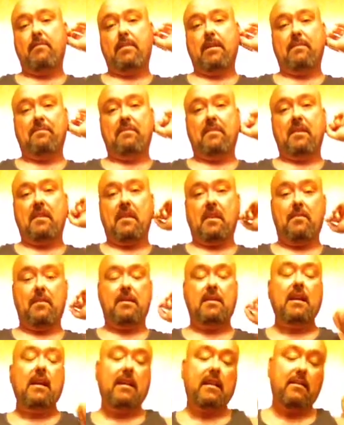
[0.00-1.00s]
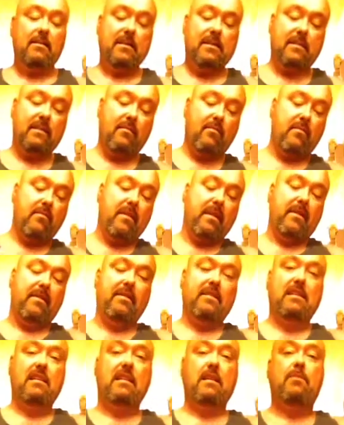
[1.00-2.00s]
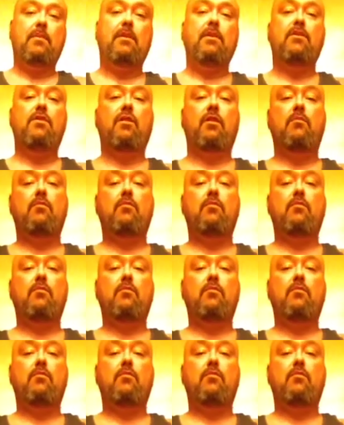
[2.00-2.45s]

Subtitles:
But I've been talking with some of my DDP yoga